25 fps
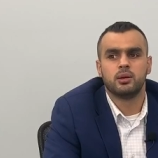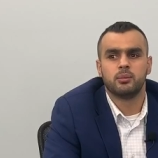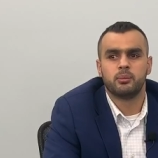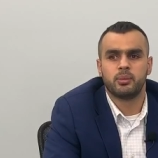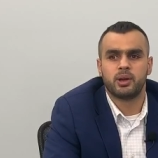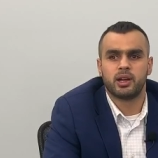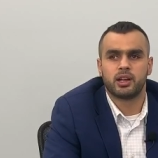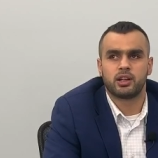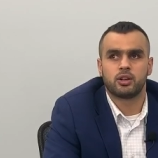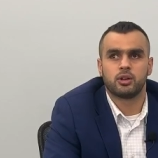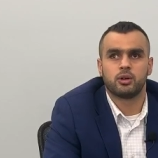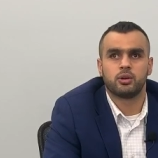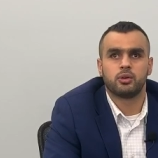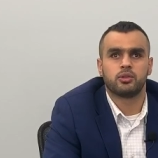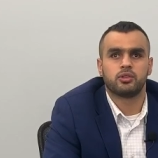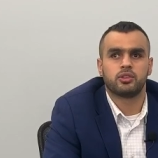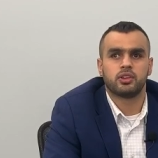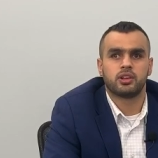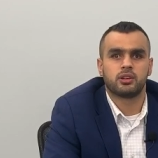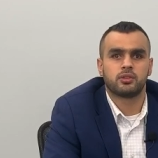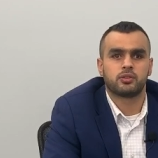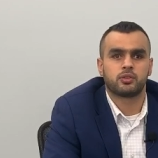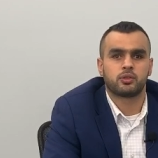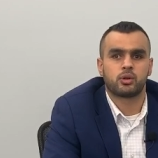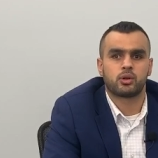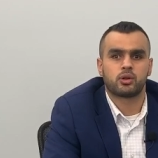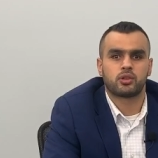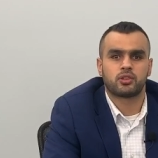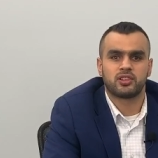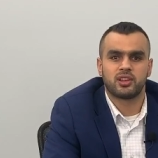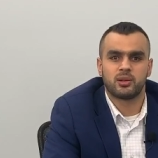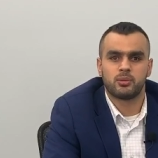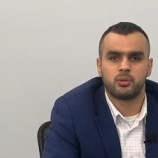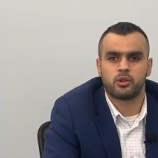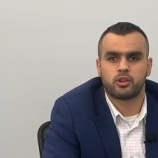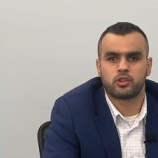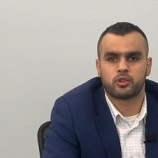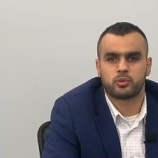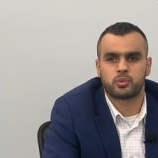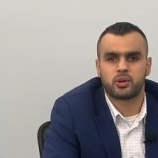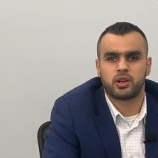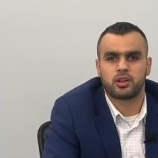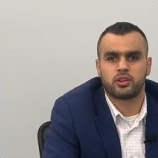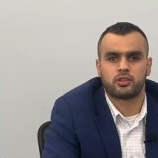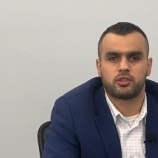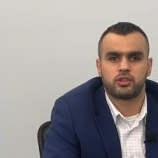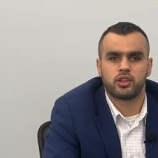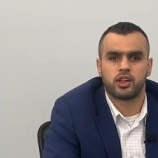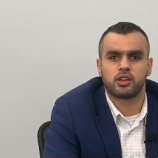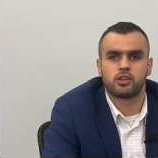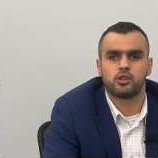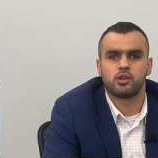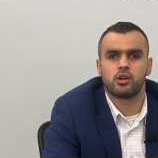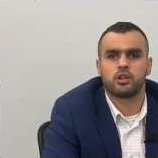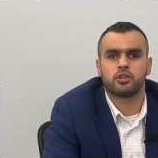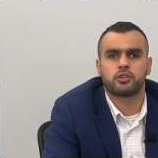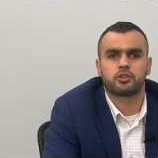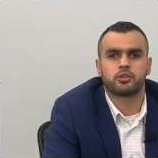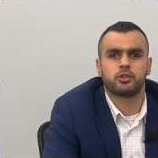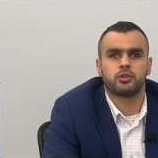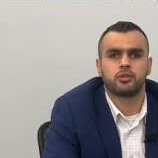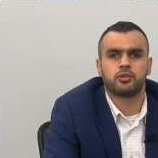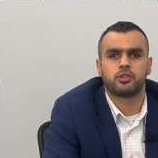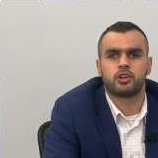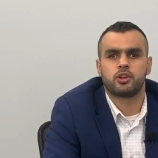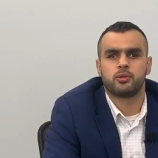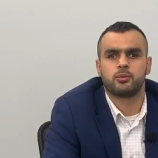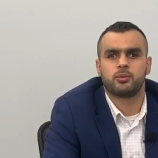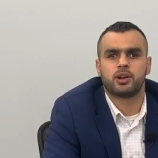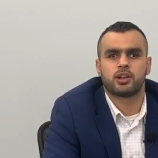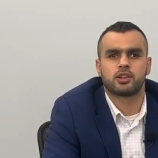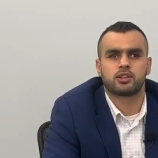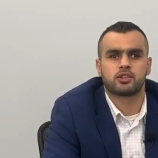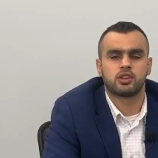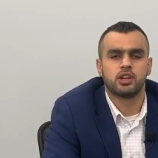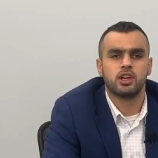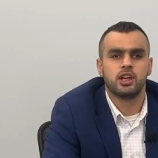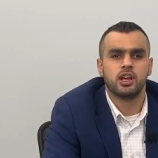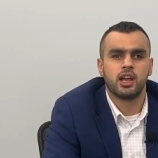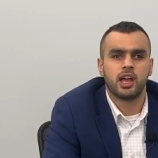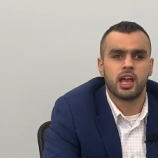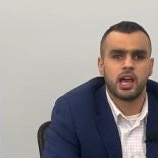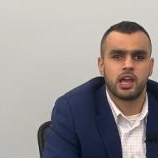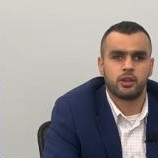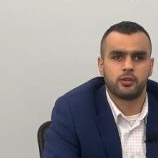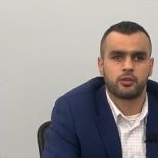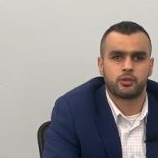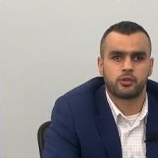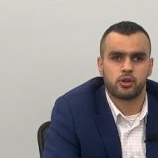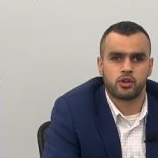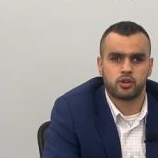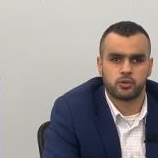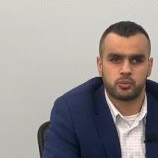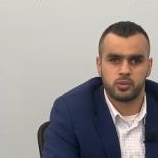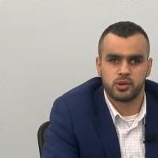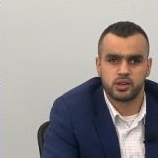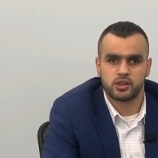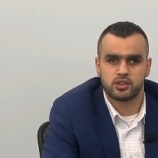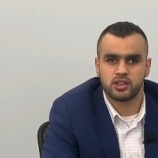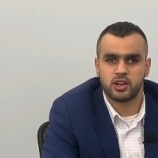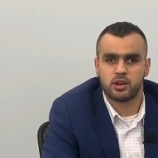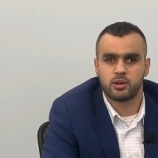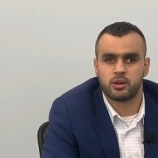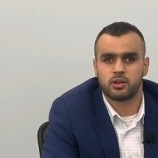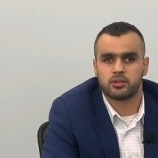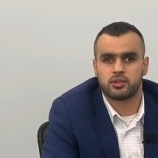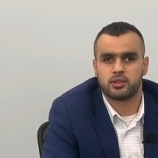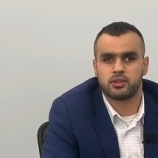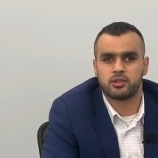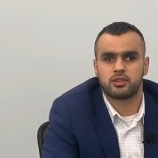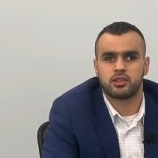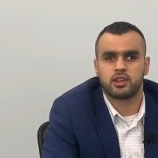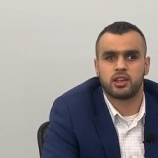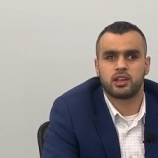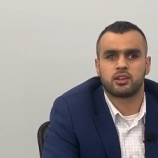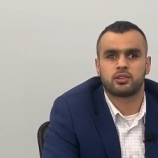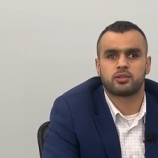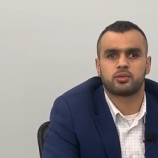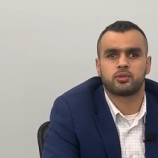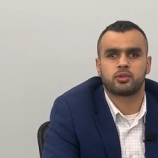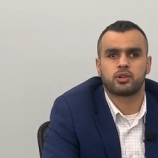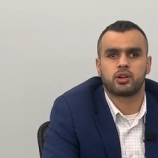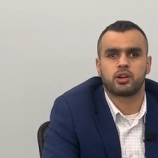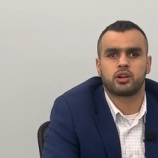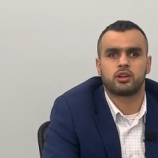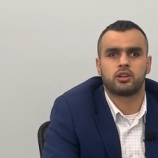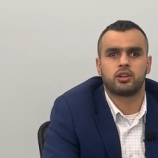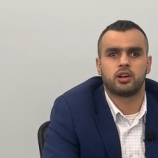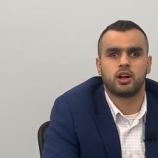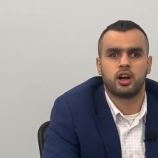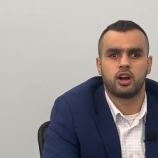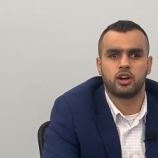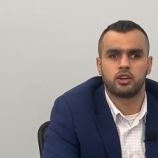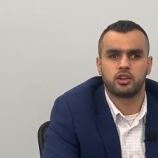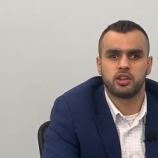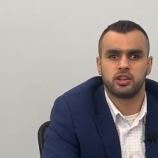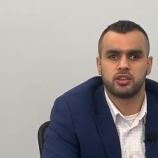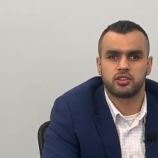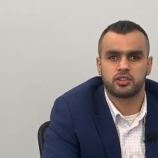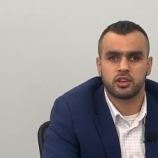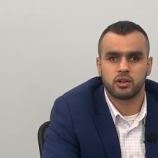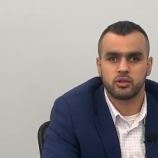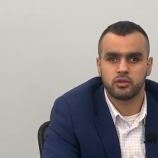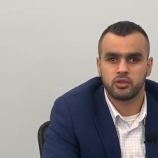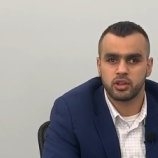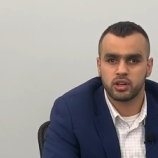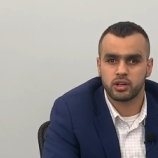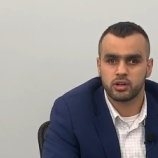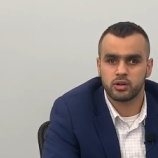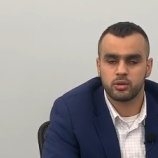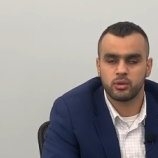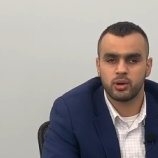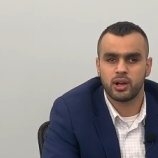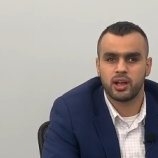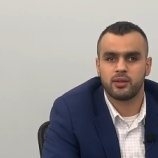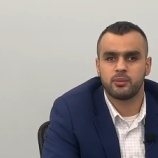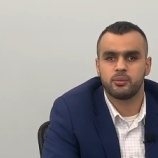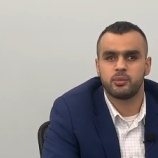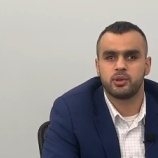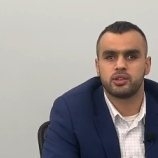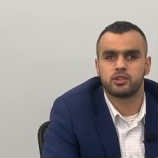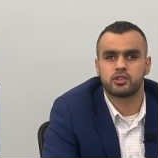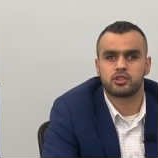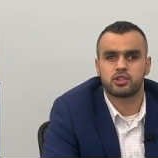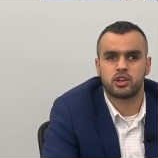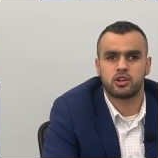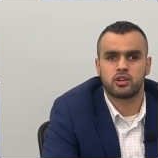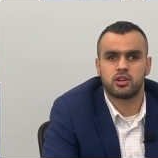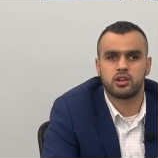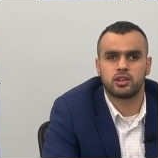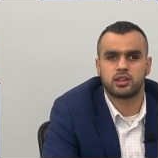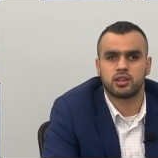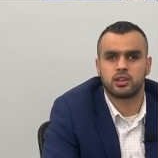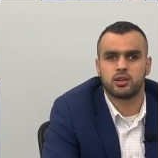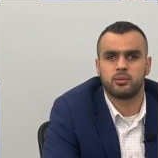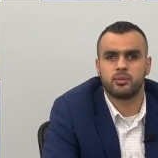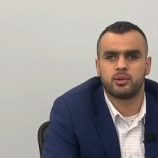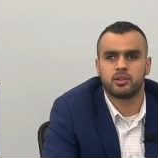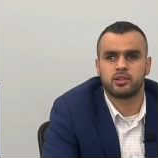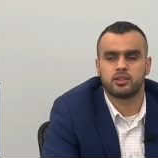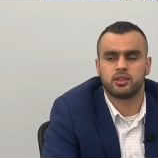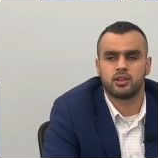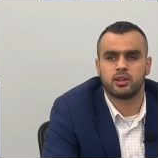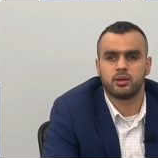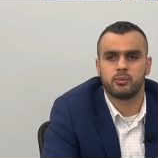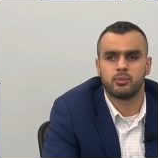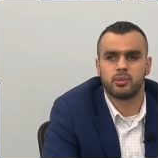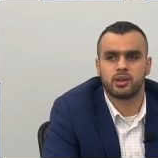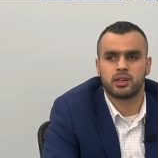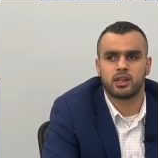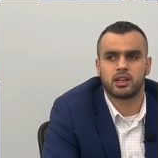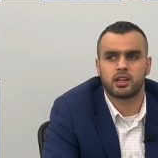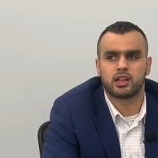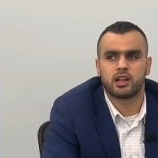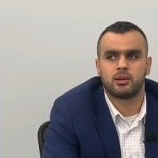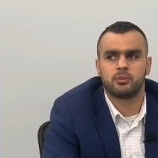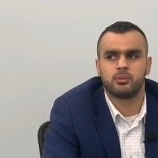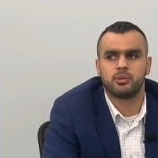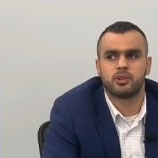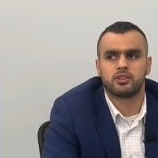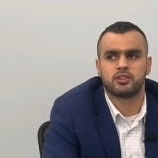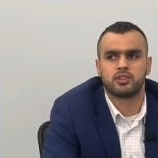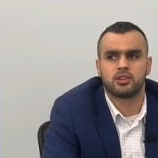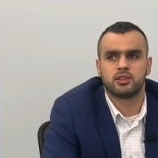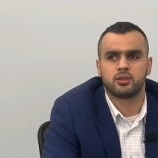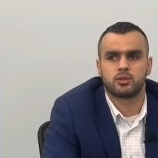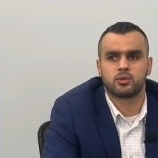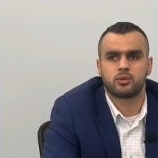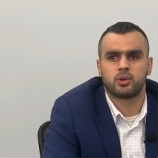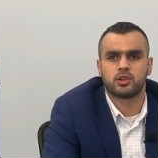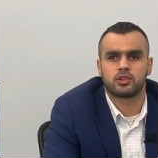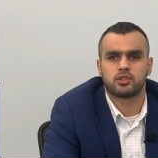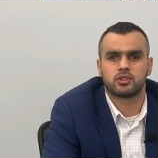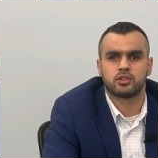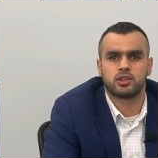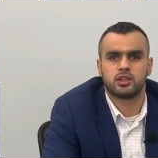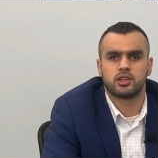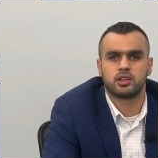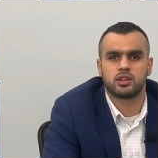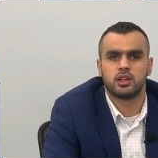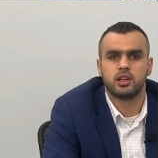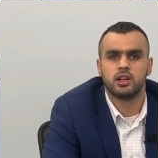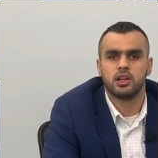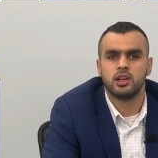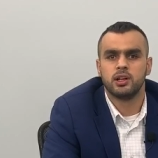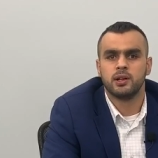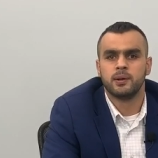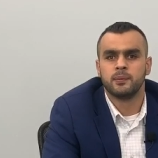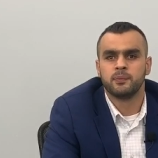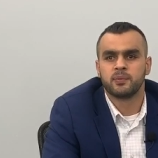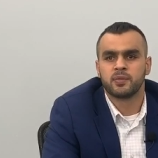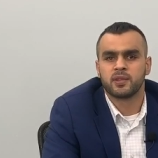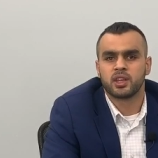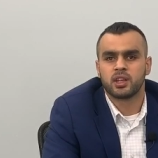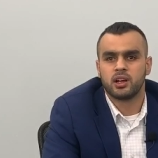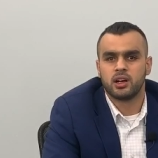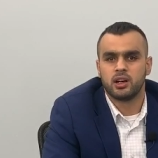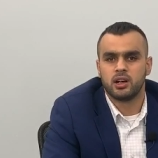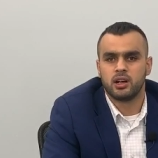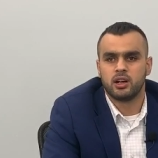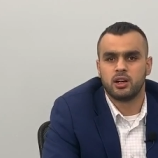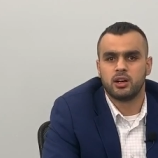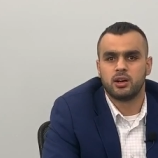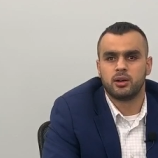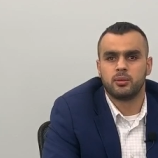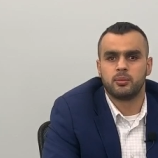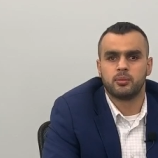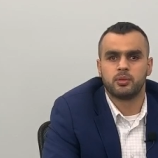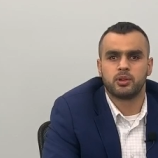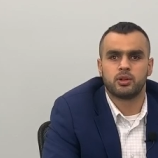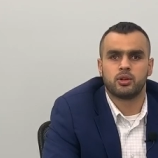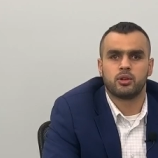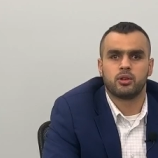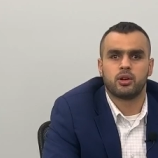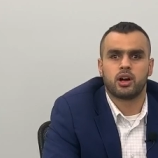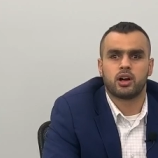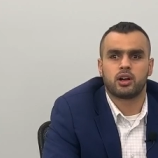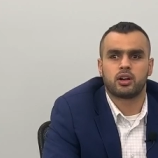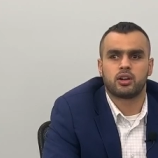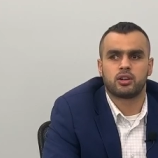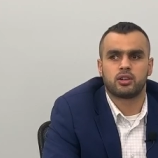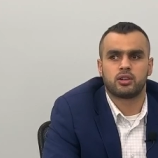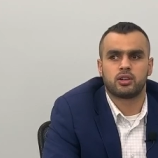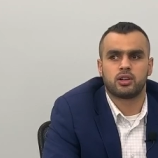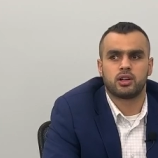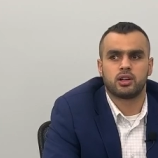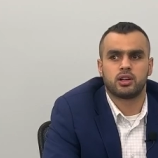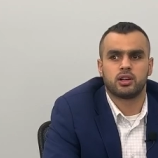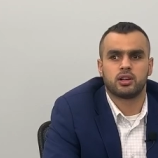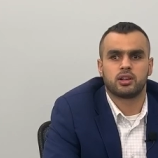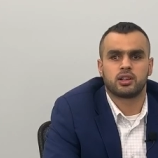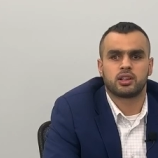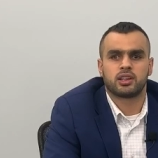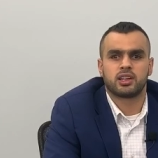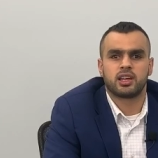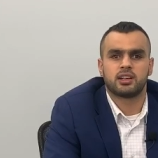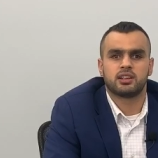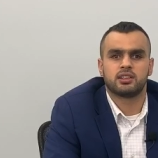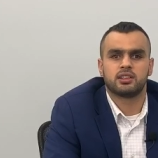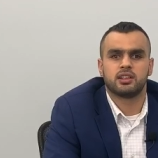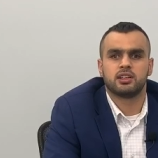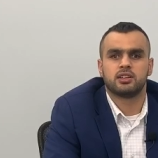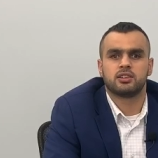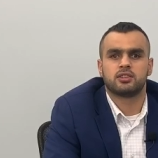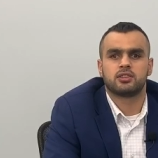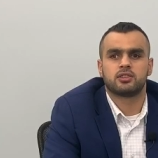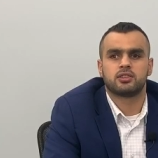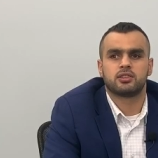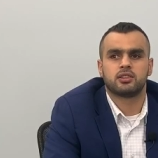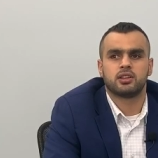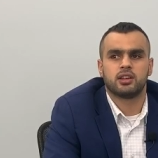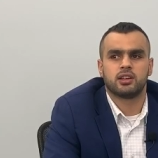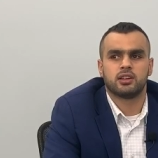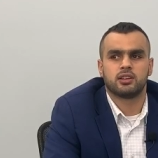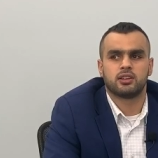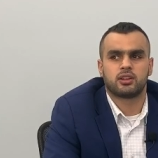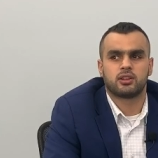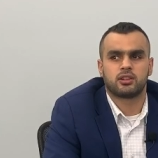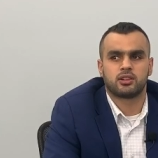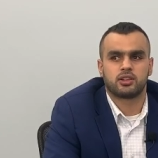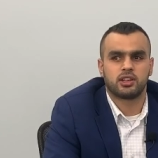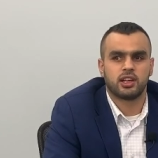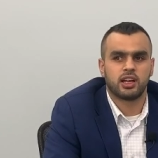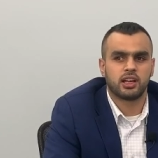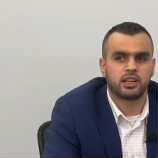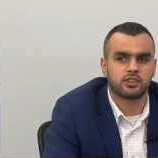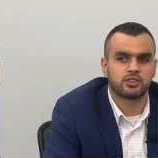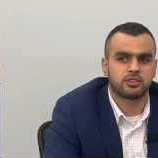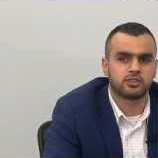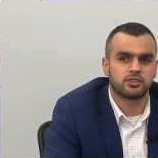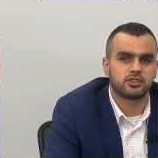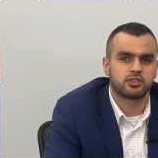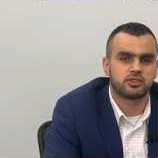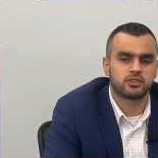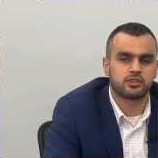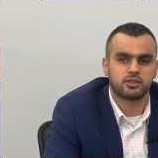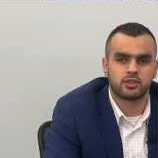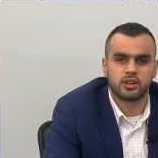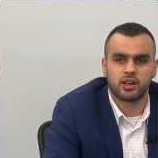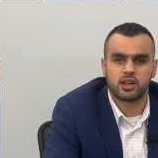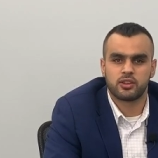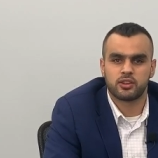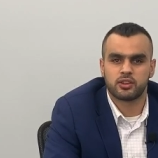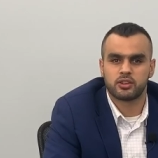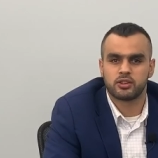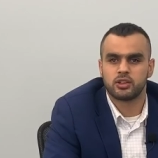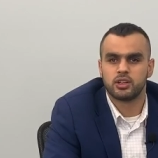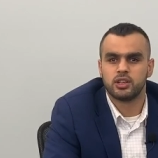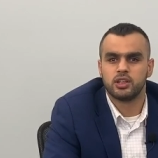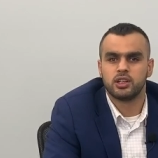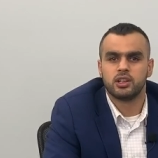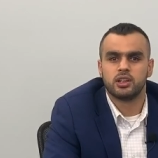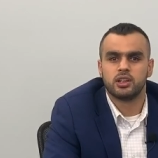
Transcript: Mangoes, and of course Lemo Express. Thank you all so very much. And of course, big shout out and thanks for our audience out there who have been sharing, making comments and questioning our candidates and our guests rather.